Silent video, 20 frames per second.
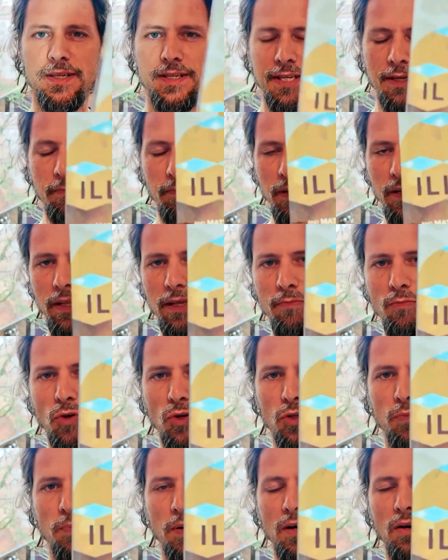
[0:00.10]
simply the
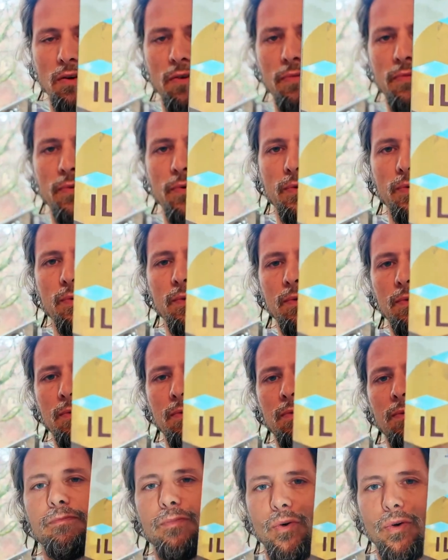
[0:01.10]
most powerful
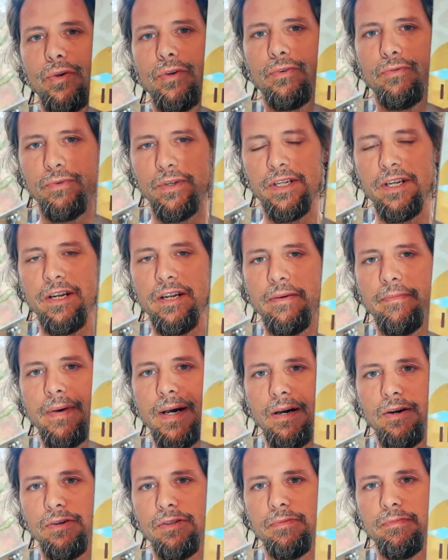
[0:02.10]
book written
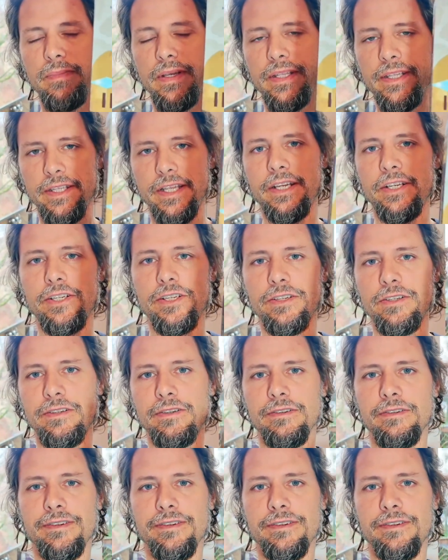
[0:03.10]
about meditation.